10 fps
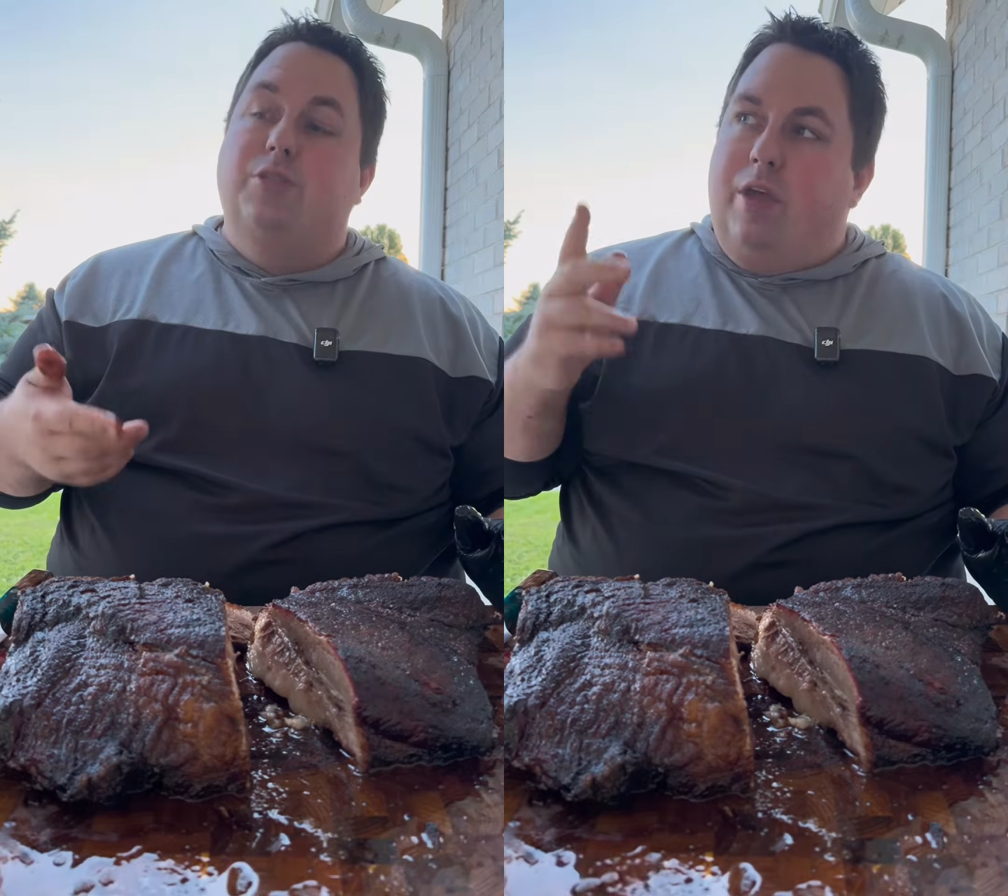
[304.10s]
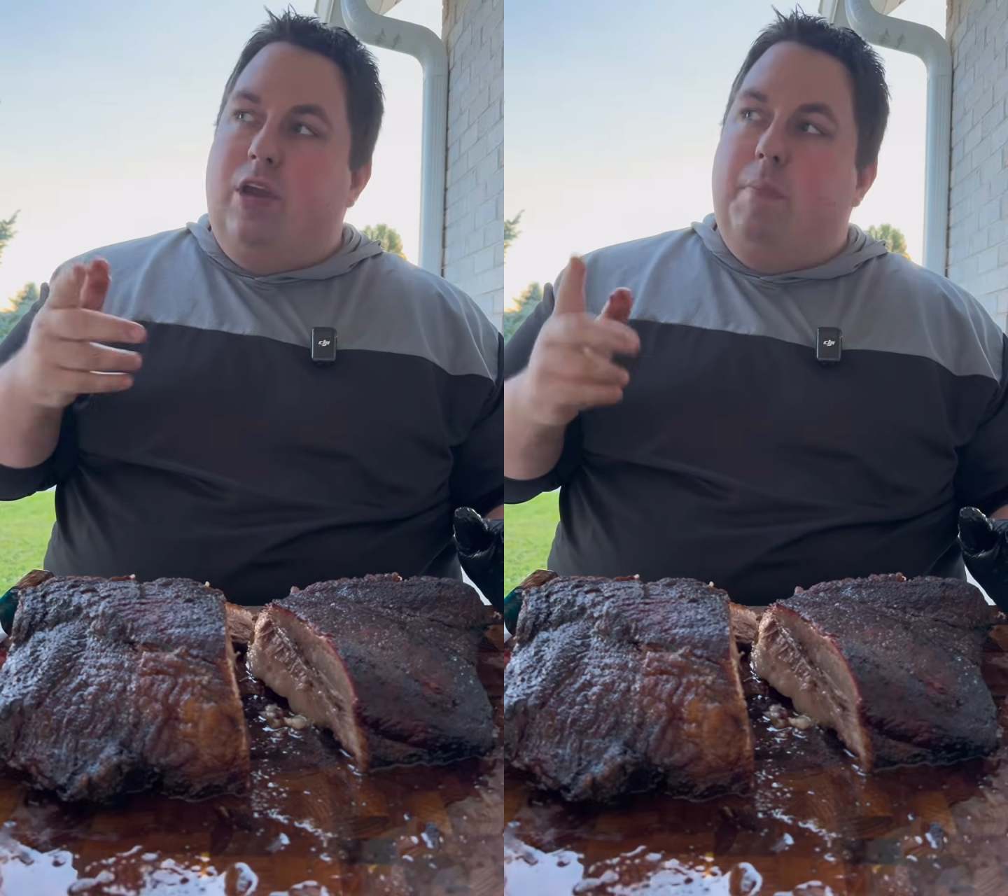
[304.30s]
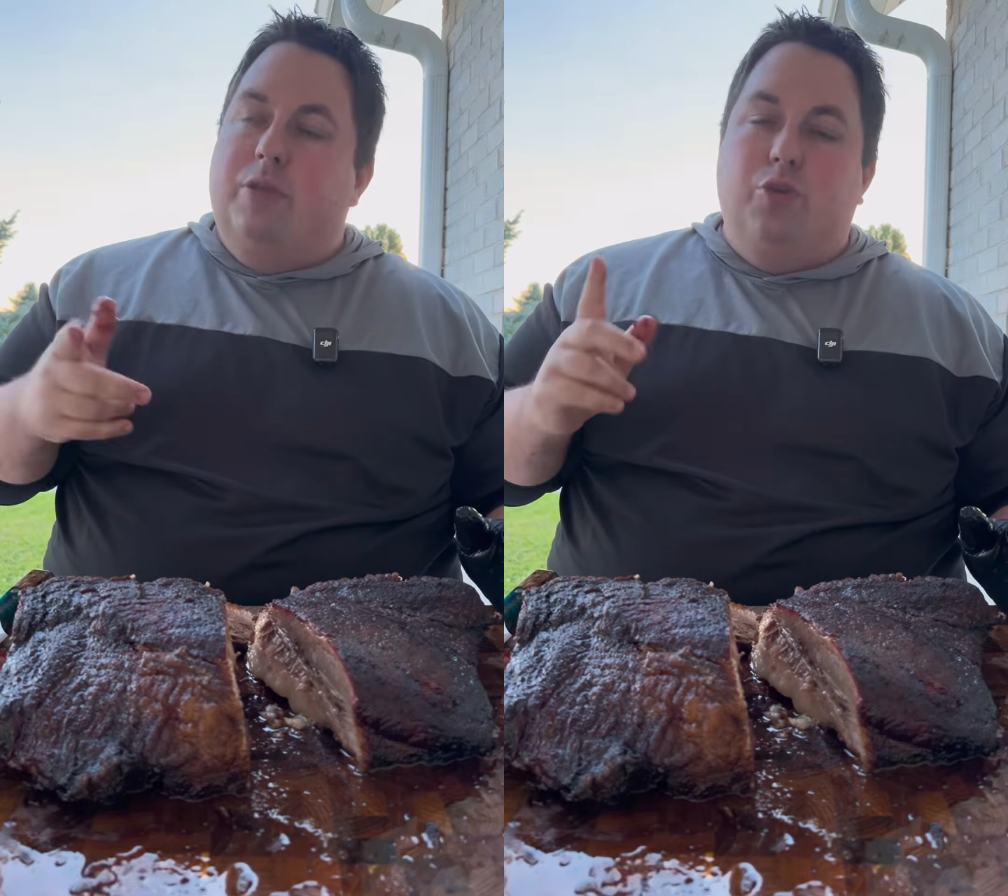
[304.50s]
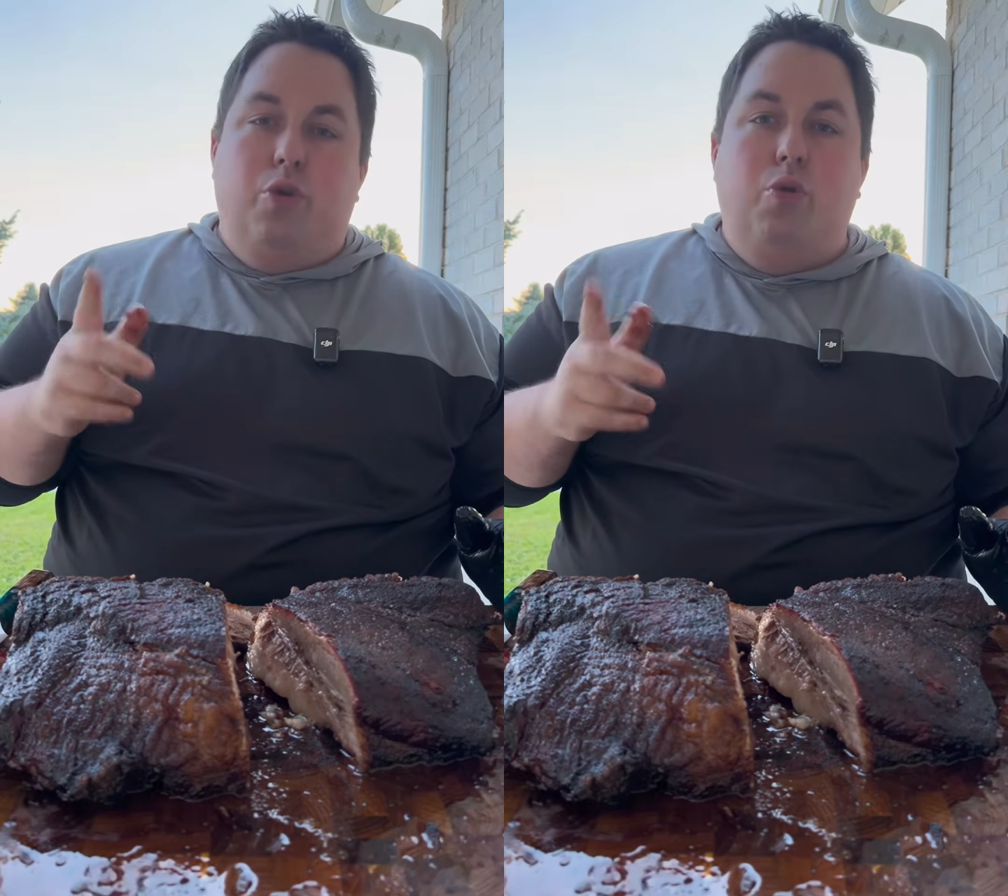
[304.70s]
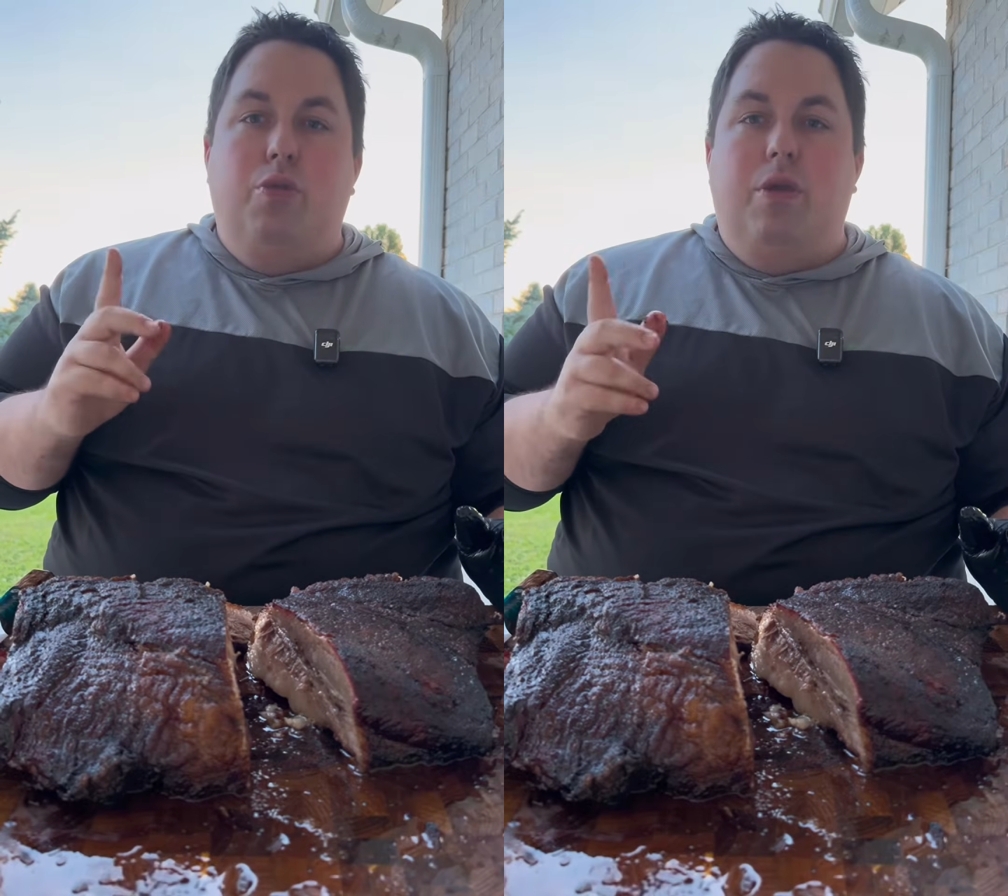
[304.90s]
I think it depends on
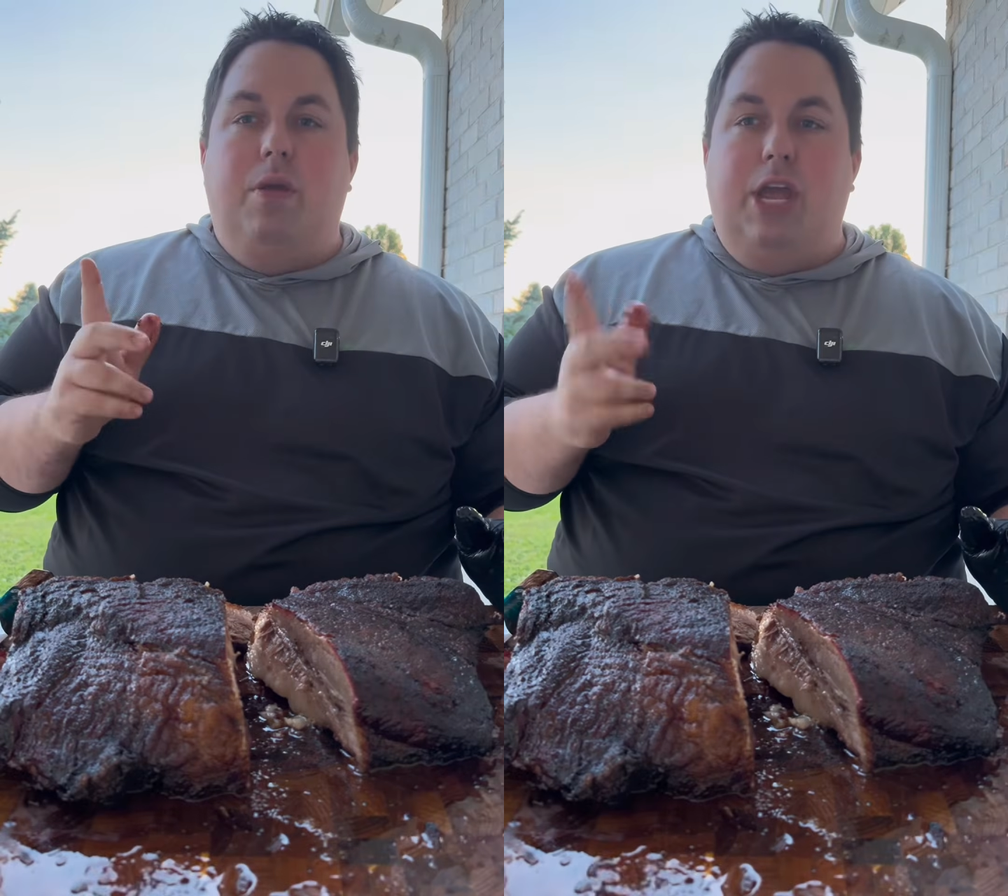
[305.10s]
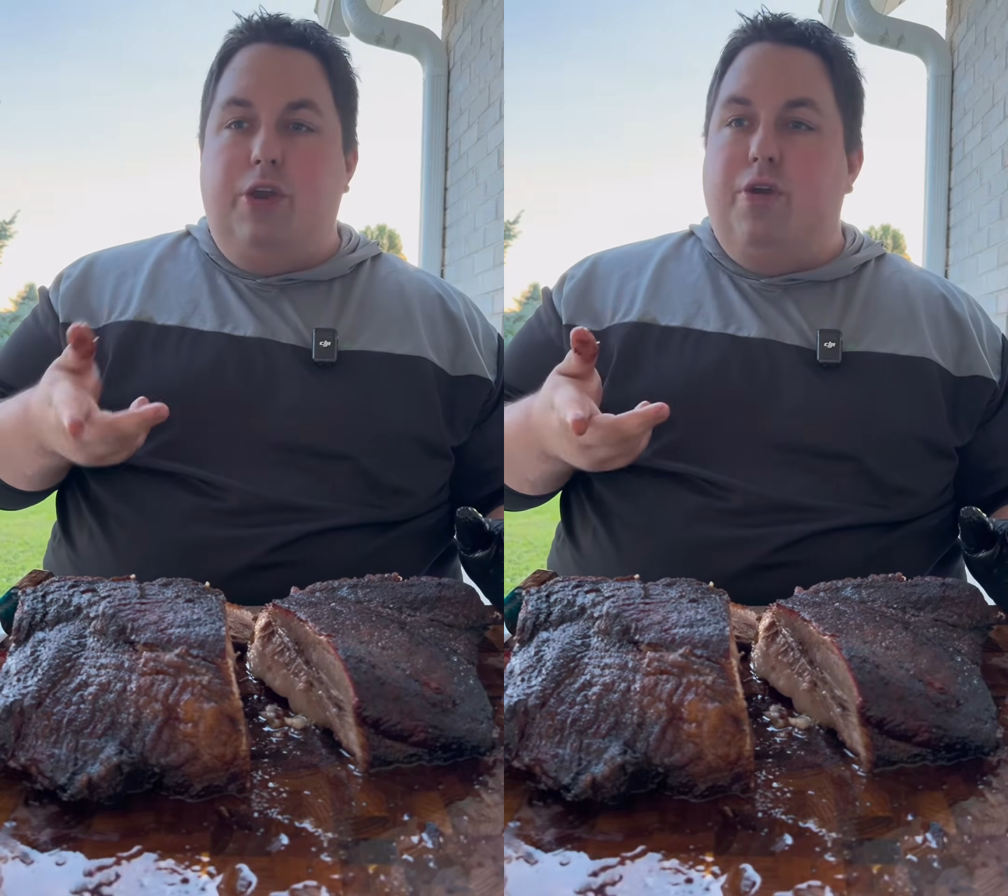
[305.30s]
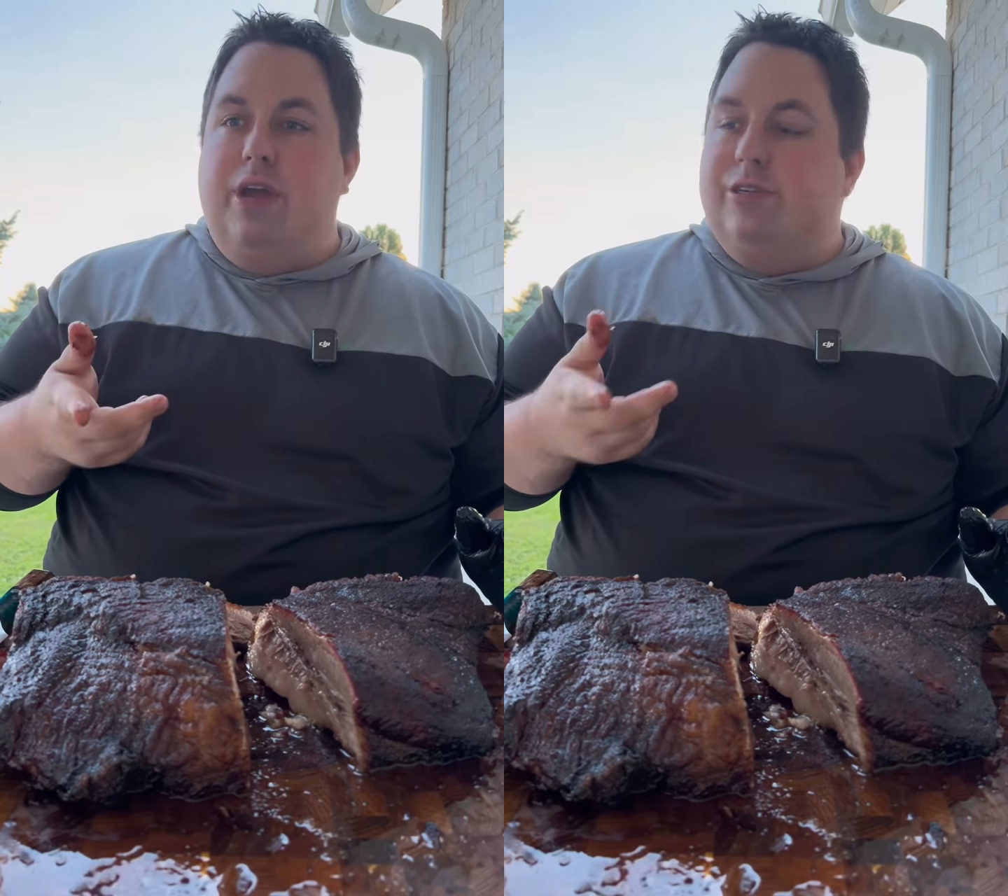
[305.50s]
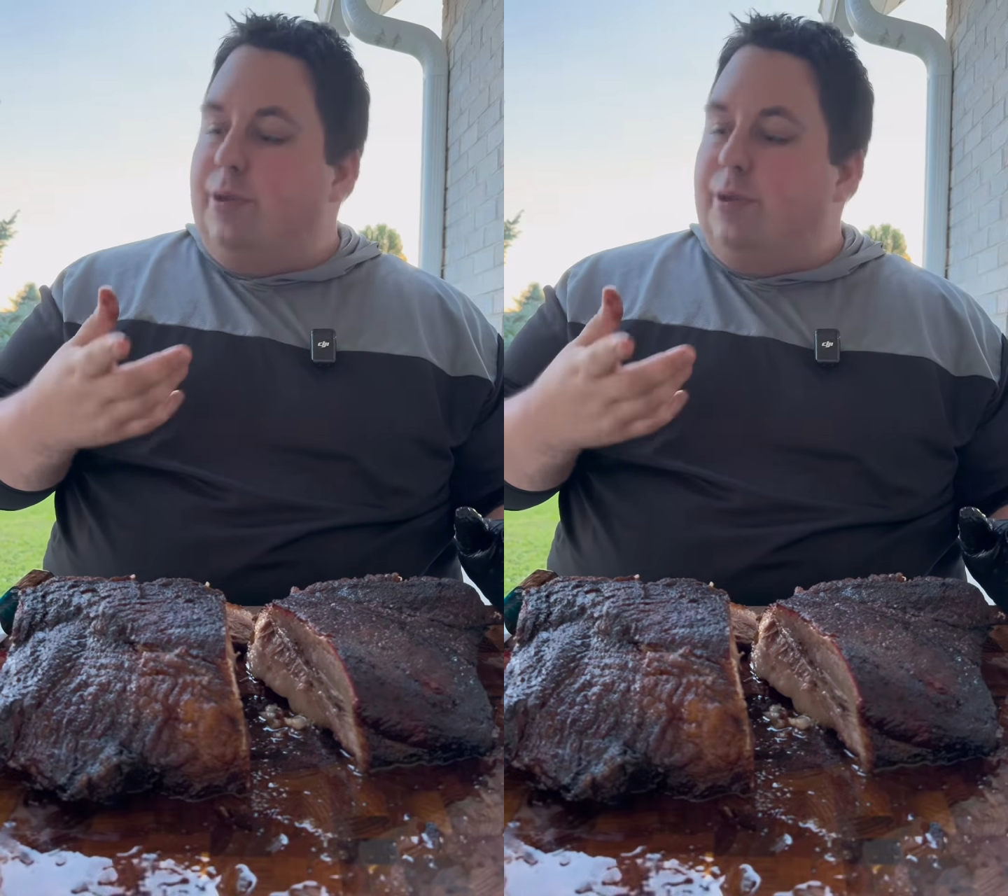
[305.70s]
who the eater is